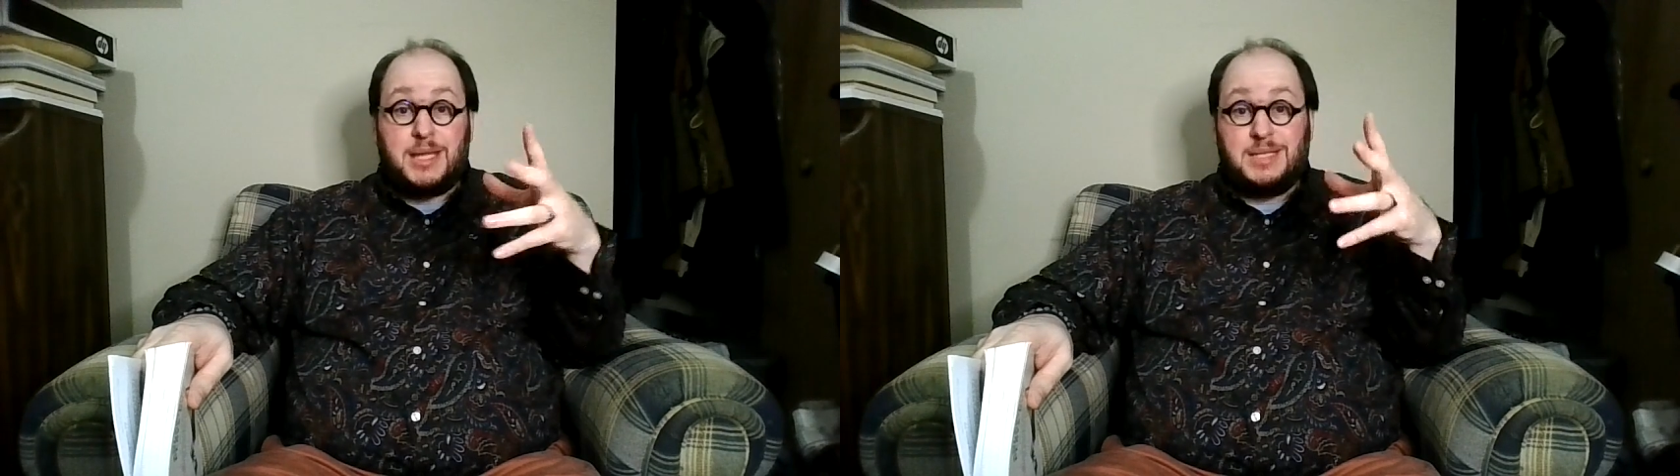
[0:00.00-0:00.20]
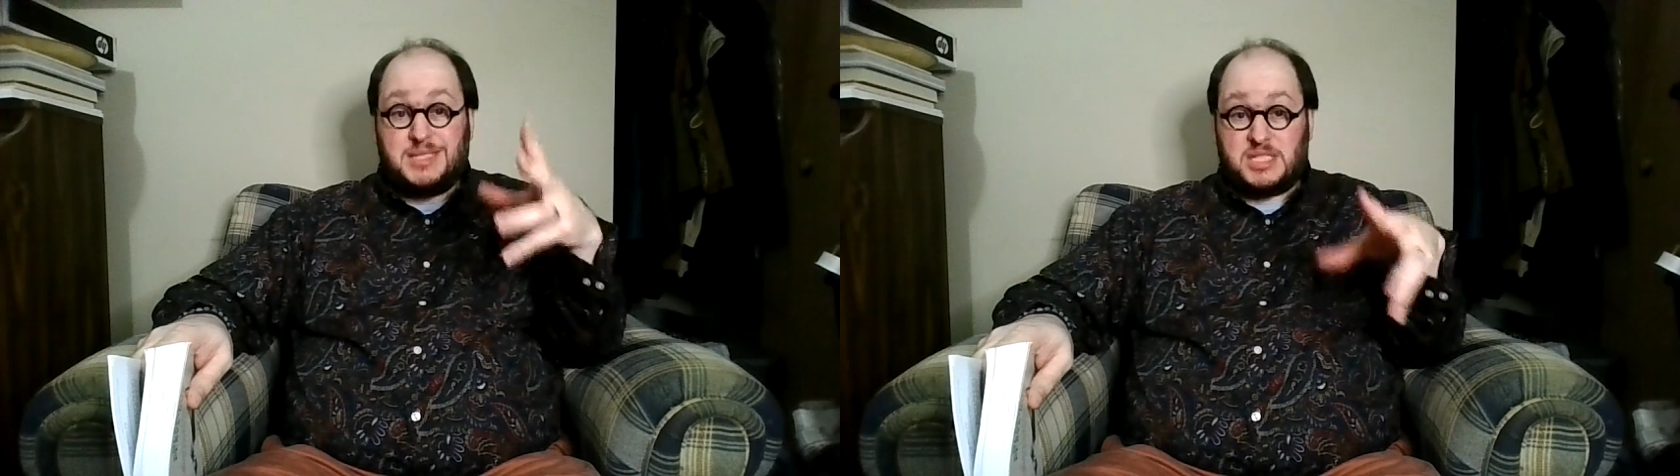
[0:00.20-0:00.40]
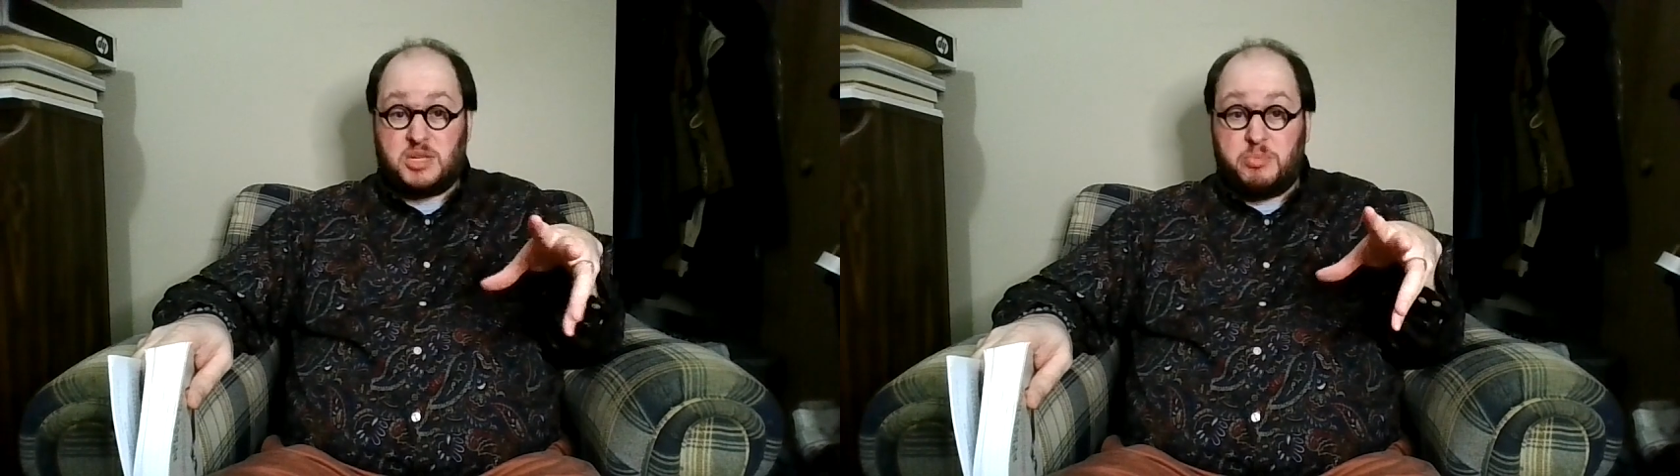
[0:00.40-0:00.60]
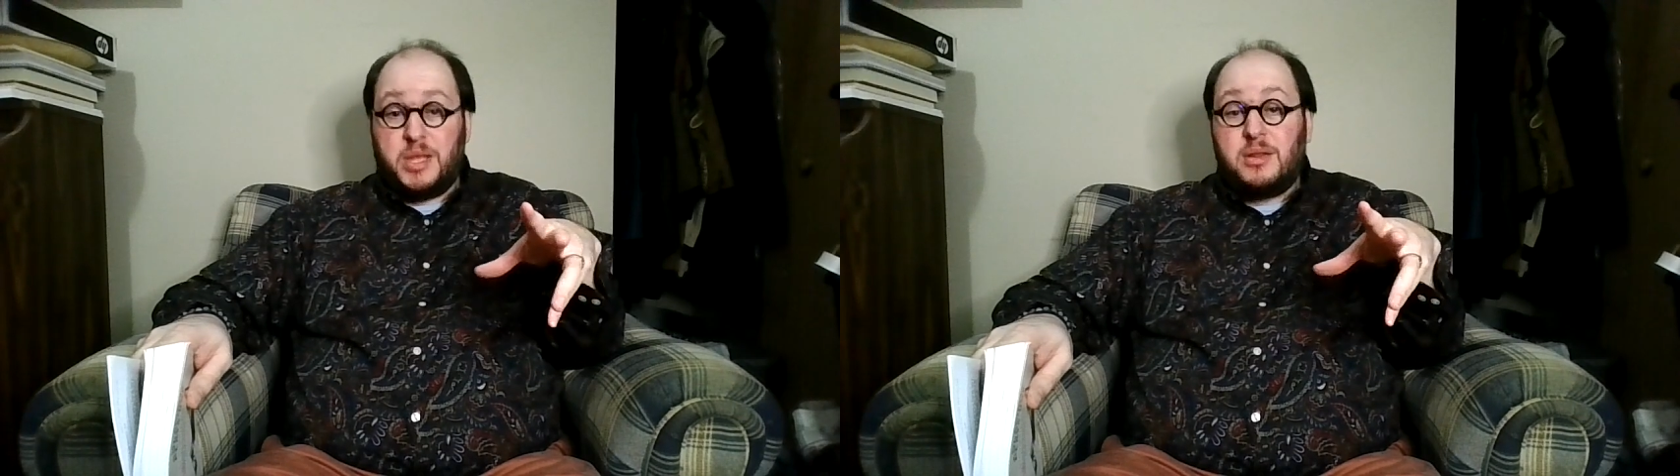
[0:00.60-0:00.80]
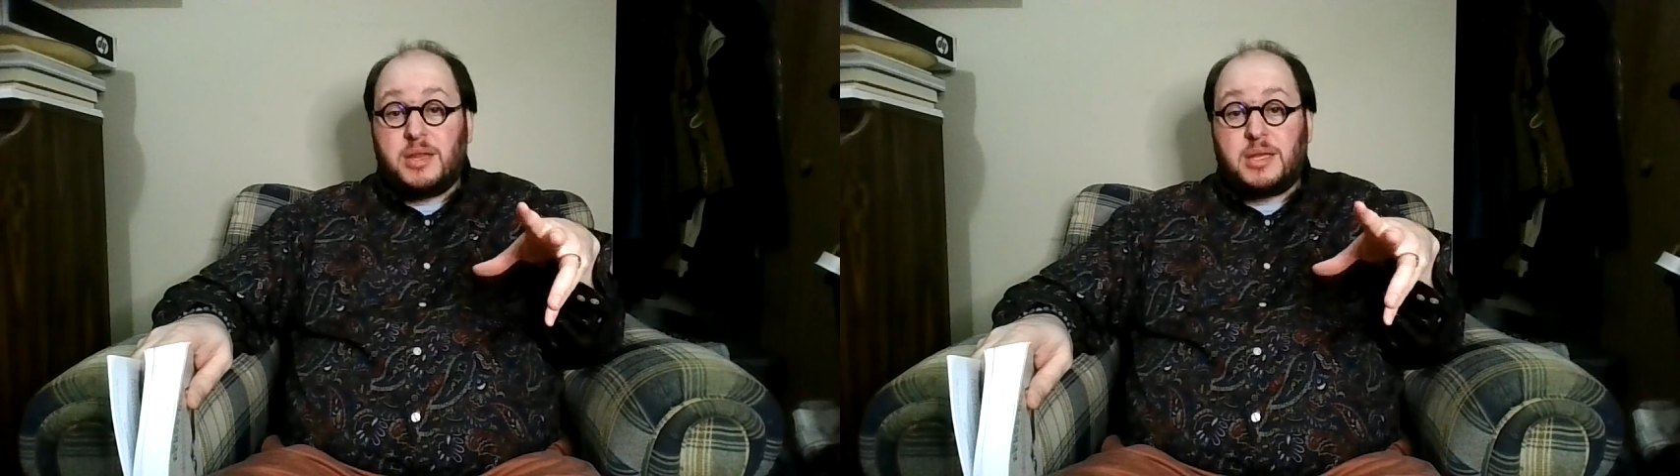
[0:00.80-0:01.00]

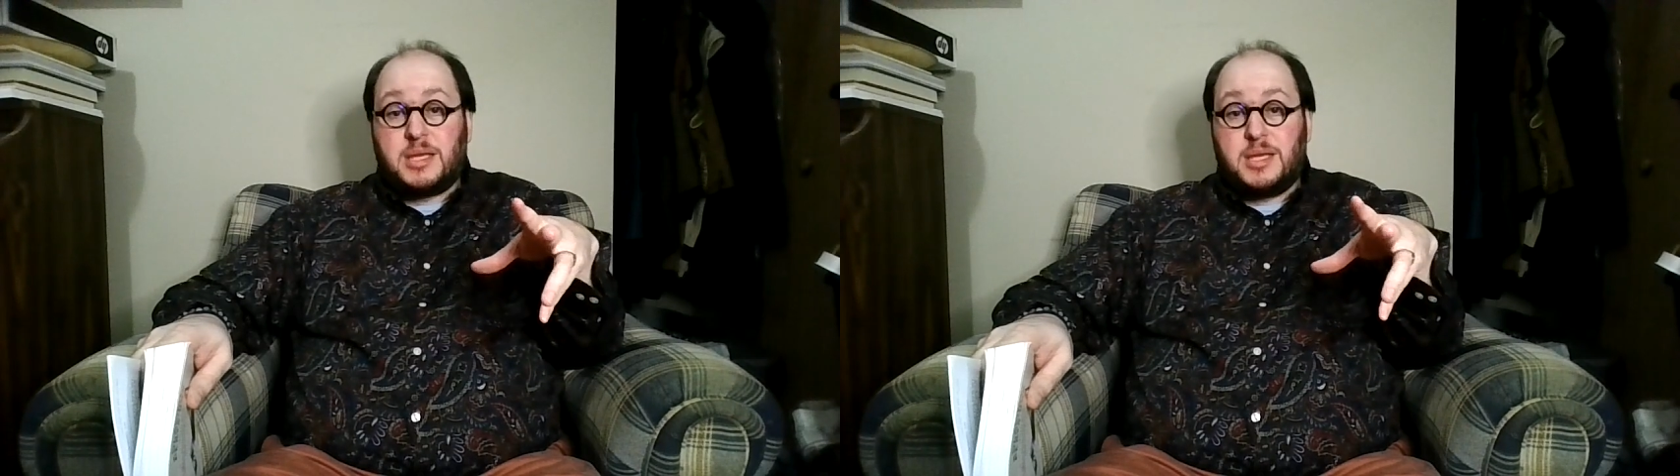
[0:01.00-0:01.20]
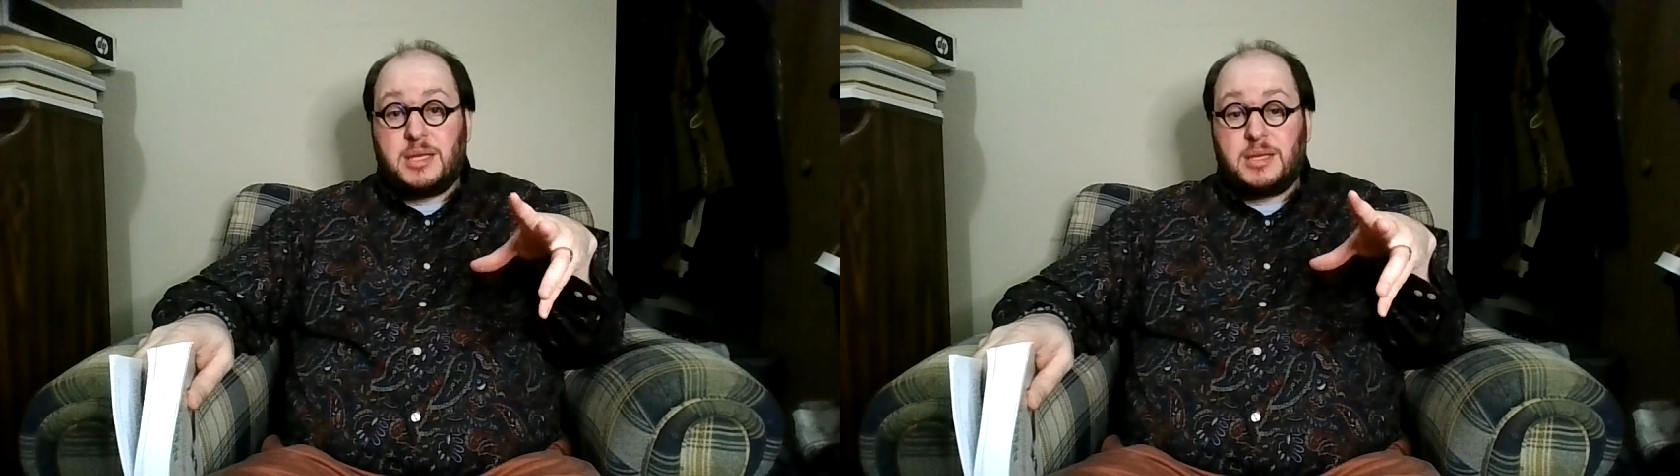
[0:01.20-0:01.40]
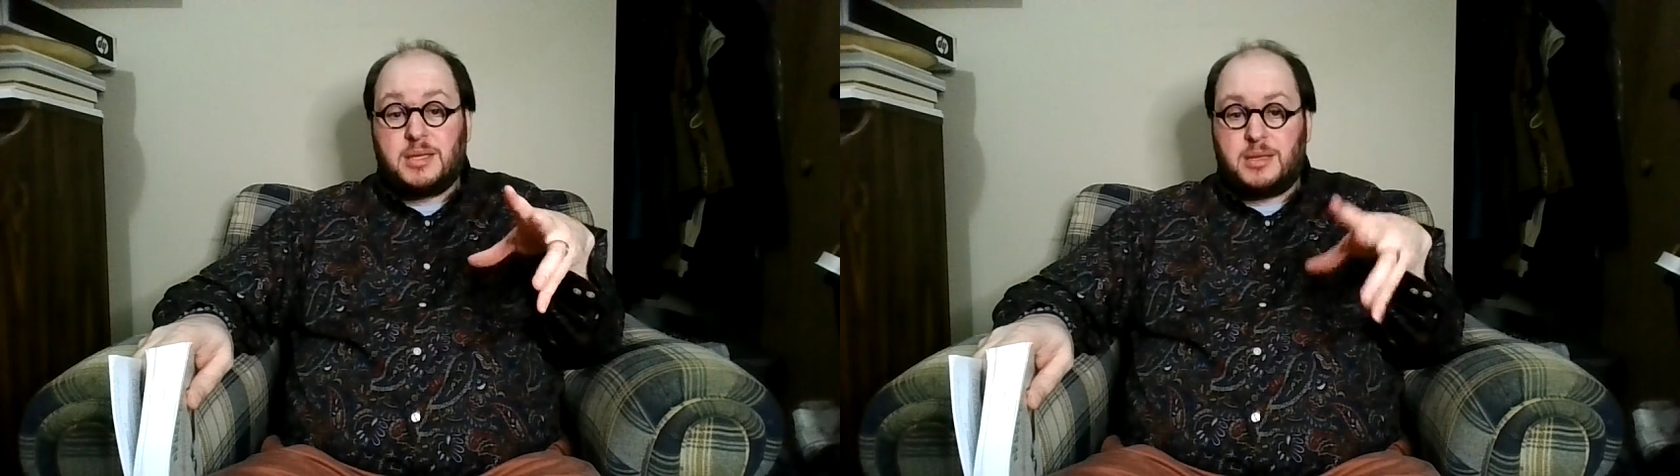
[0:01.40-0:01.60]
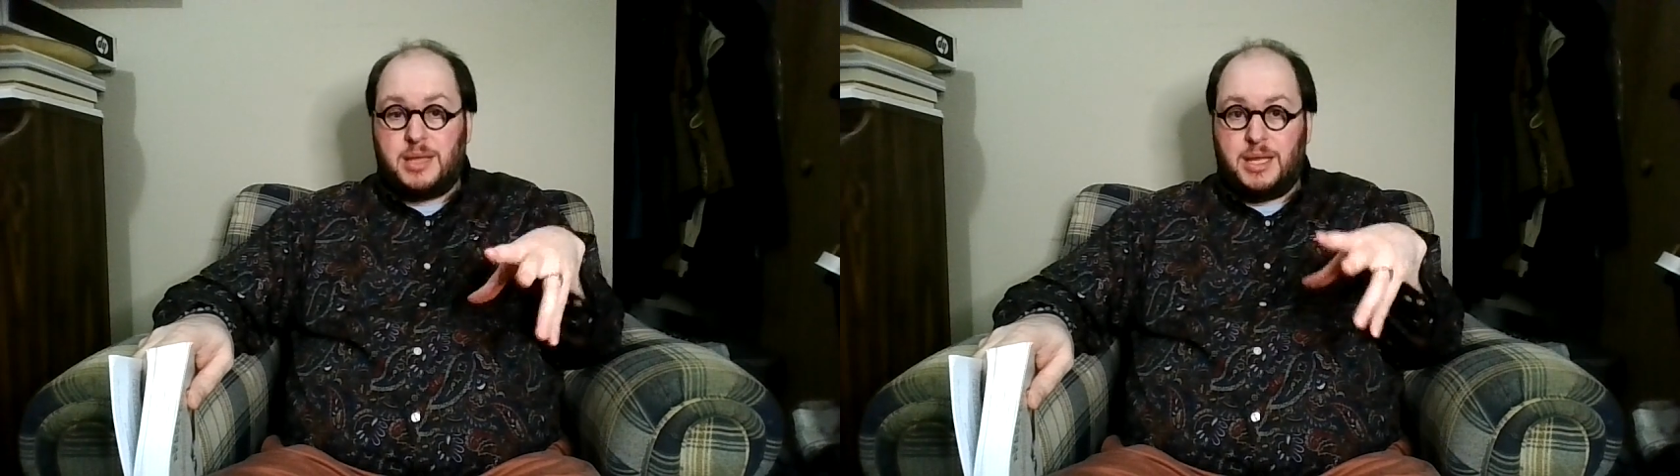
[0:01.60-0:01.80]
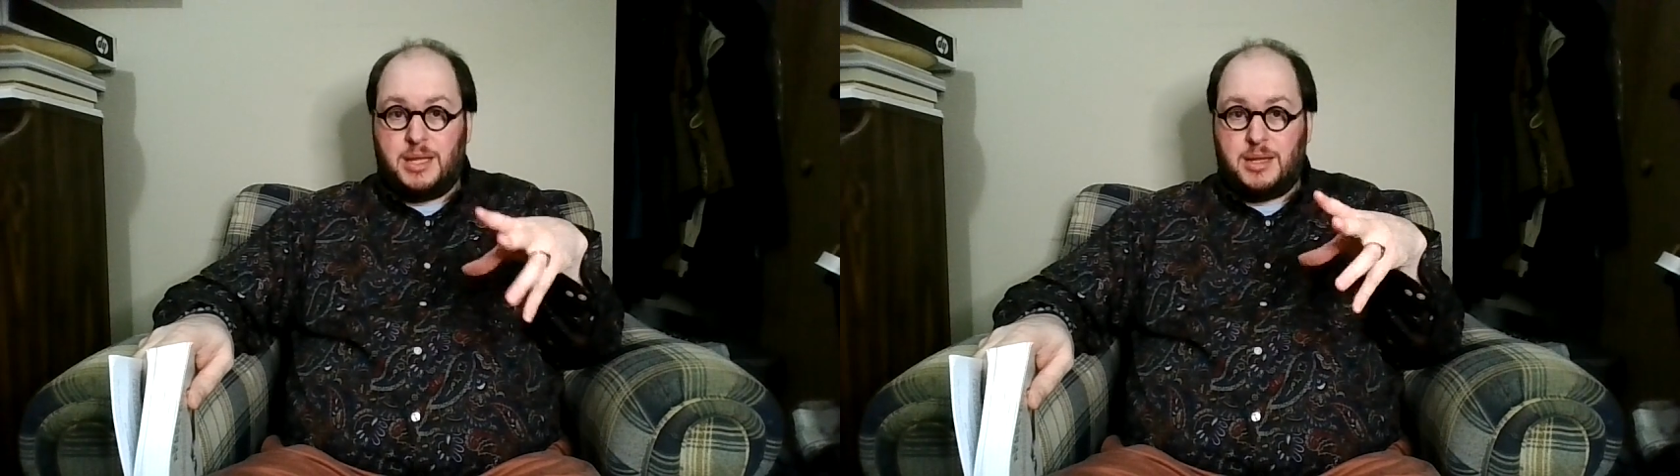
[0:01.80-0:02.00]
instability
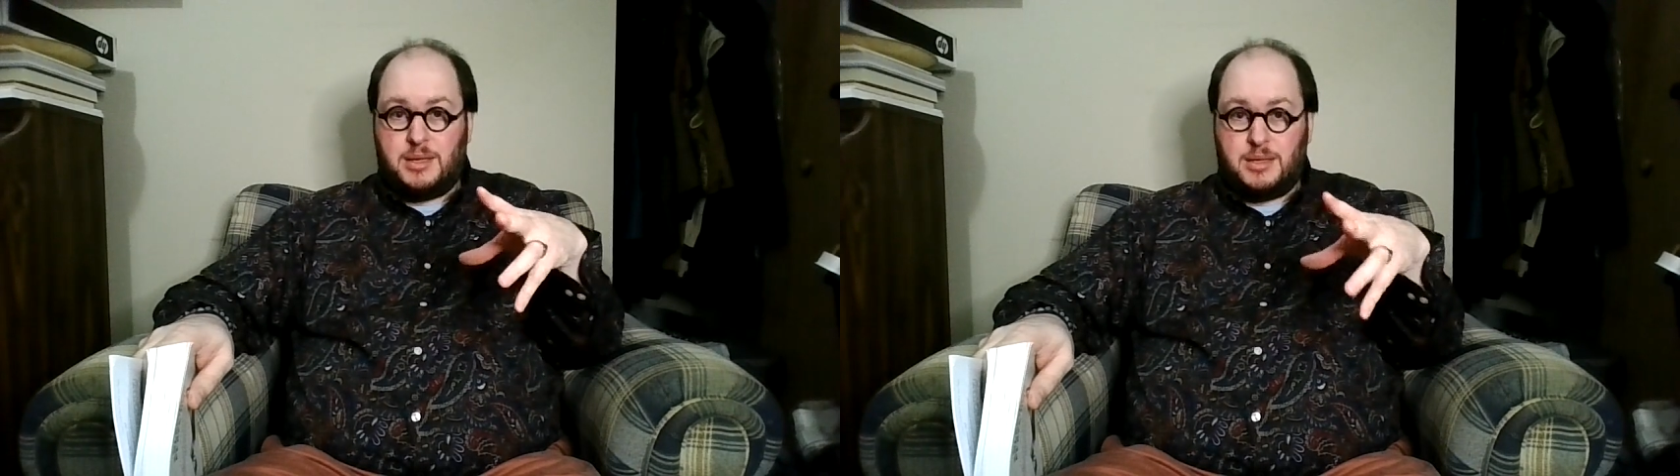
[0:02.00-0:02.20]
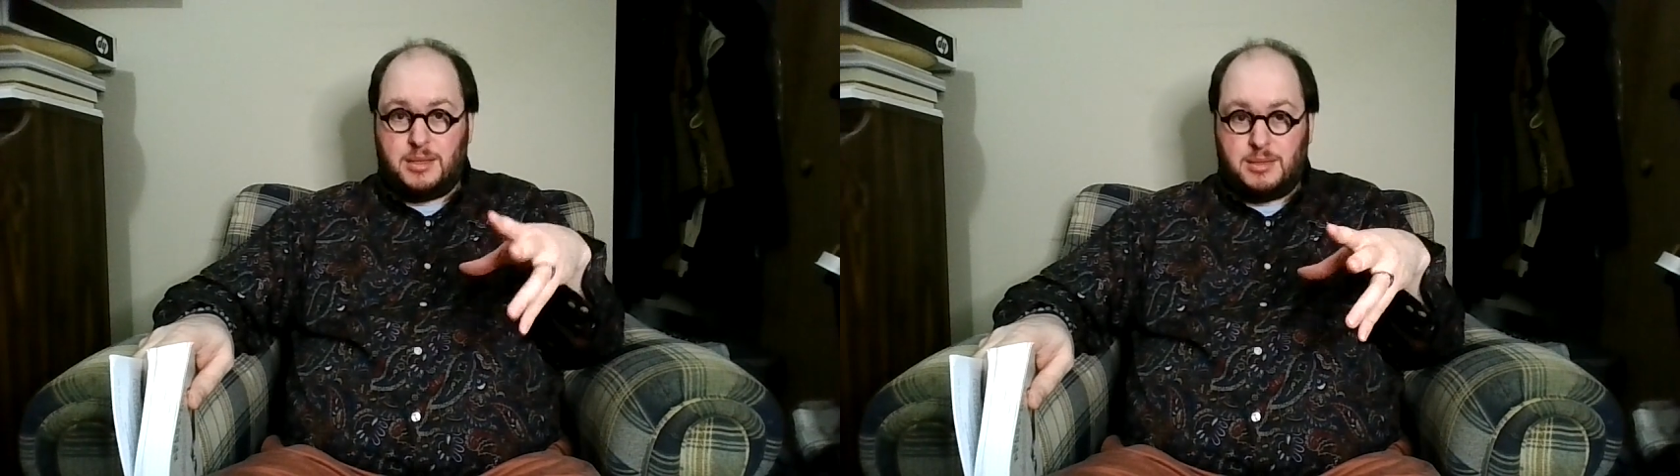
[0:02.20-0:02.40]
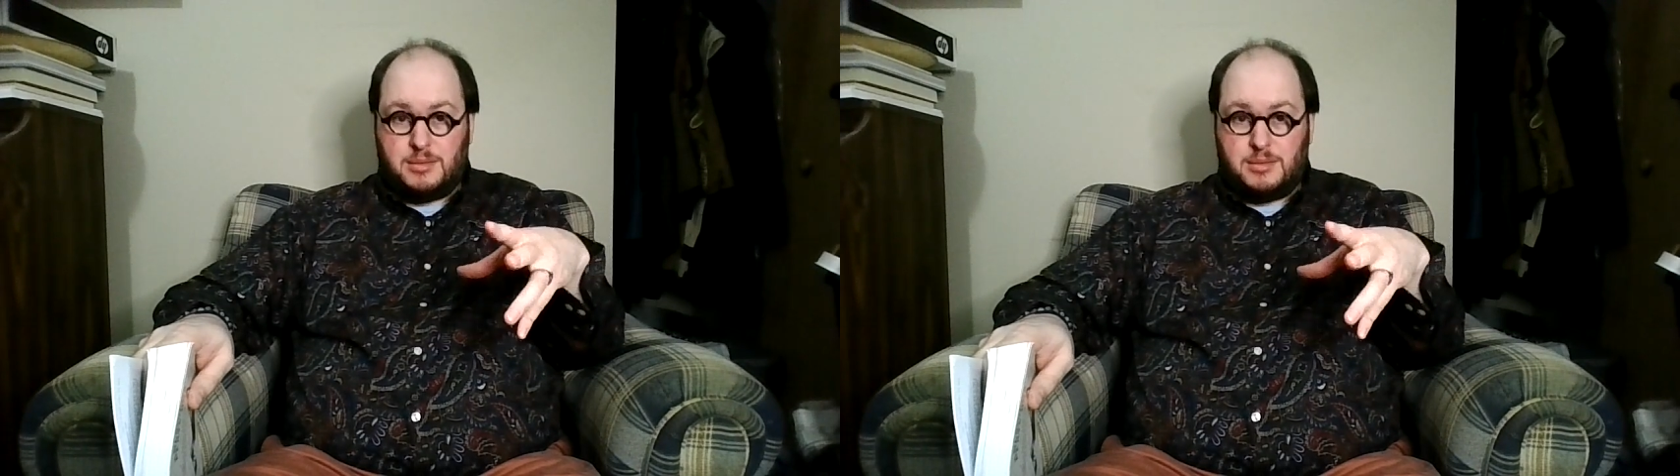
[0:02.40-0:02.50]
in